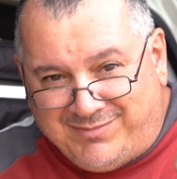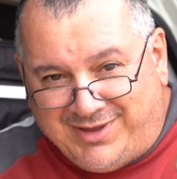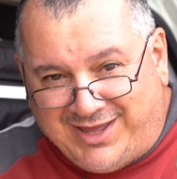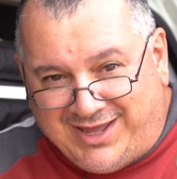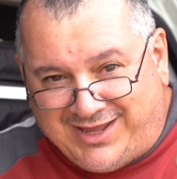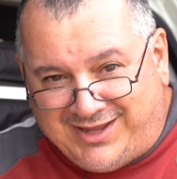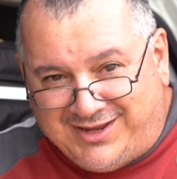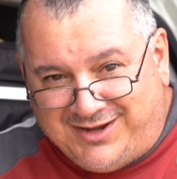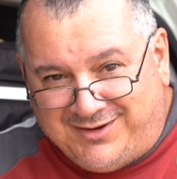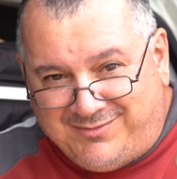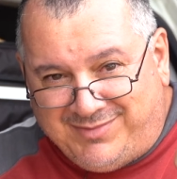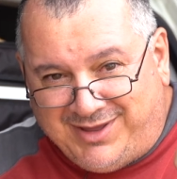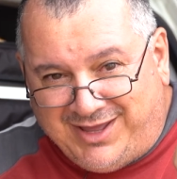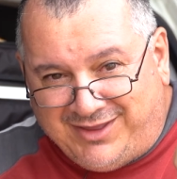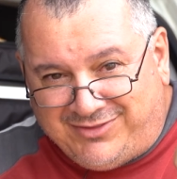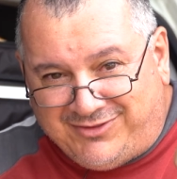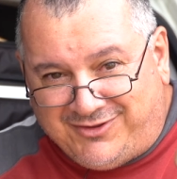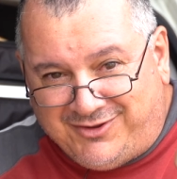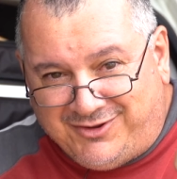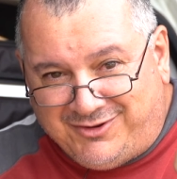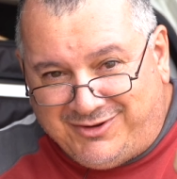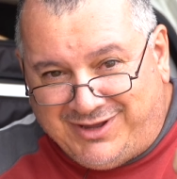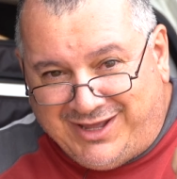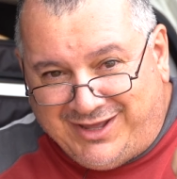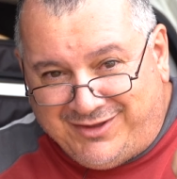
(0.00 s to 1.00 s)
back in about
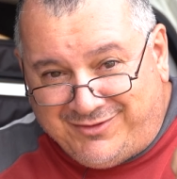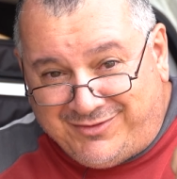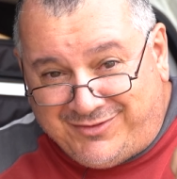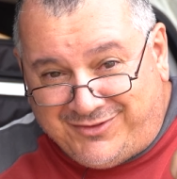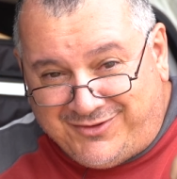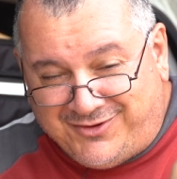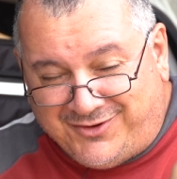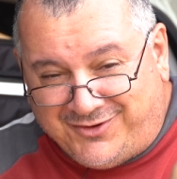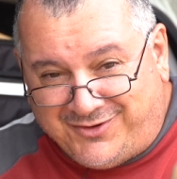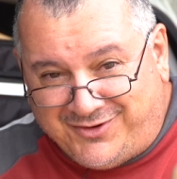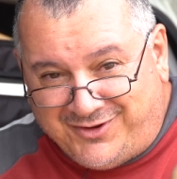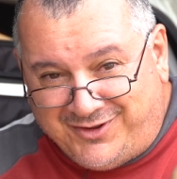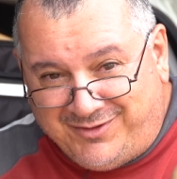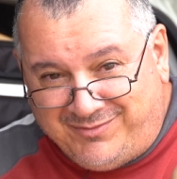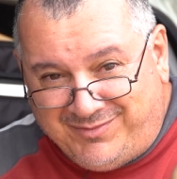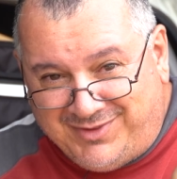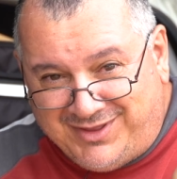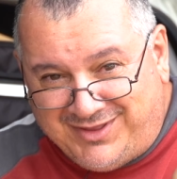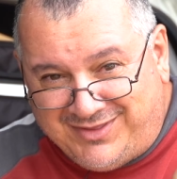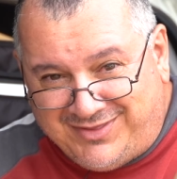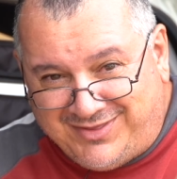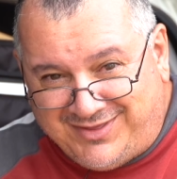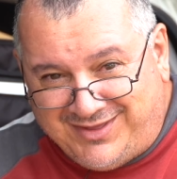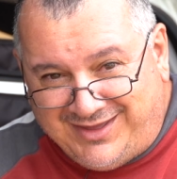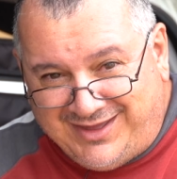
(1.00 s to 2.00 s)
2 hours time
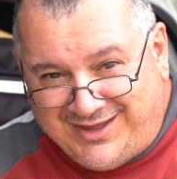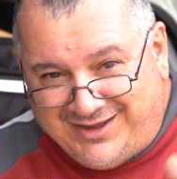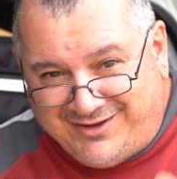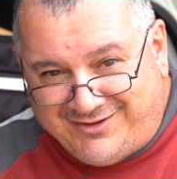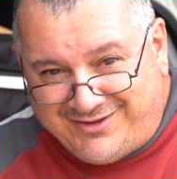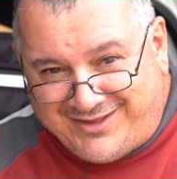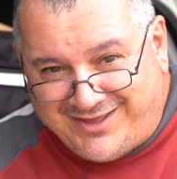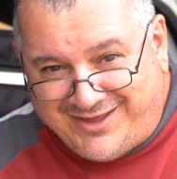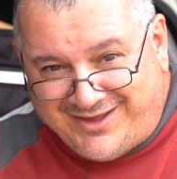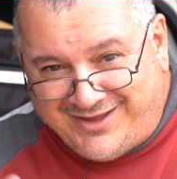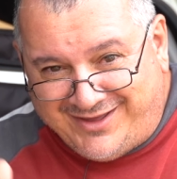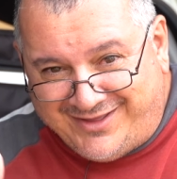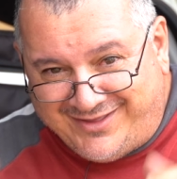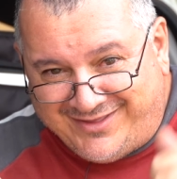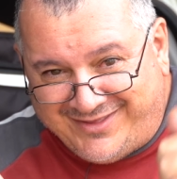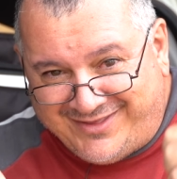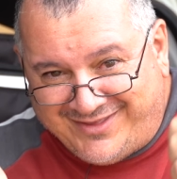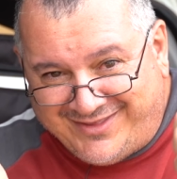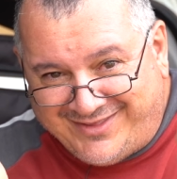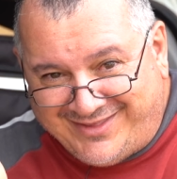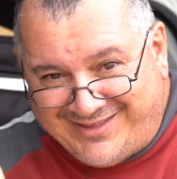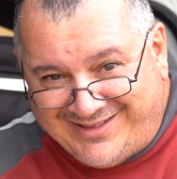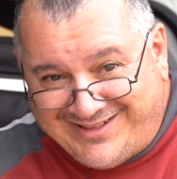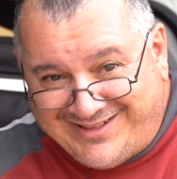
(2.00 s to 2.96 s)
and see how it goes.